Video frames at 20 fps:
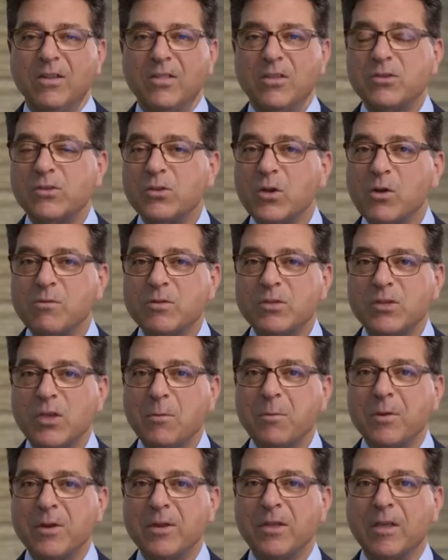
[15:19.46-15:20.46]
The service
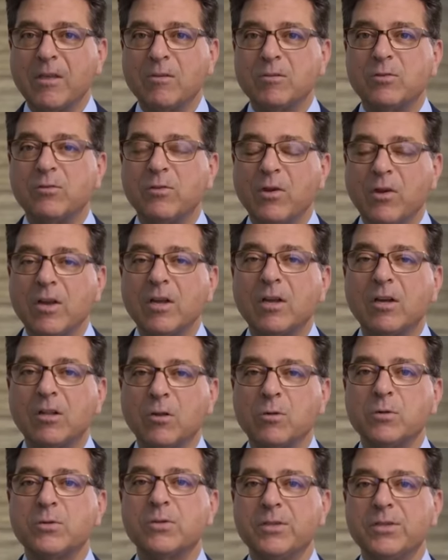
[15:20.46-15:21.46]
committee gives very
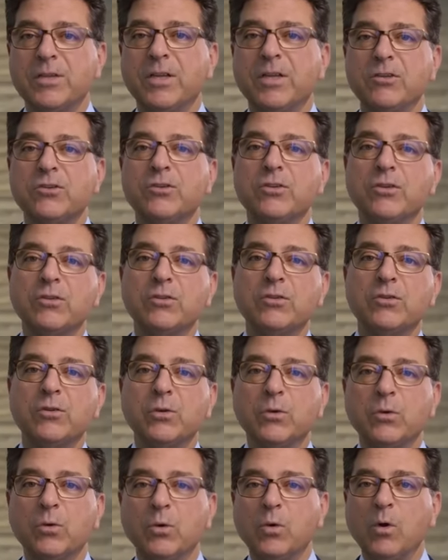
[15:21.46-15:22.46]
close attention
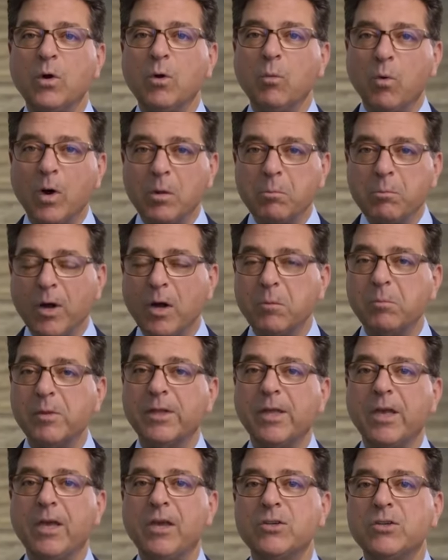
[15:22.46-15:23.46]
to what
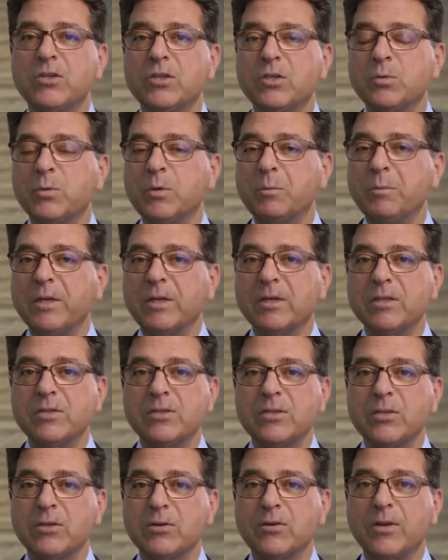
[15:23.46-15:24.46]
publications would be
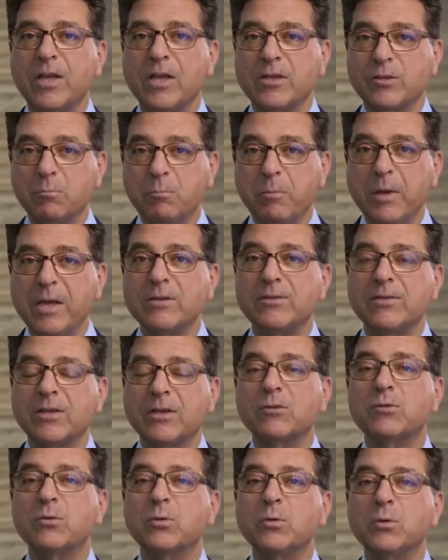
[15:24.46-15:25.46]
considered as basic
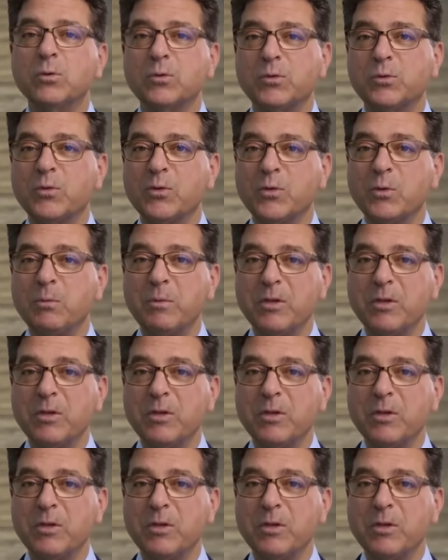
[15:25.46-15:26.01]
tools for the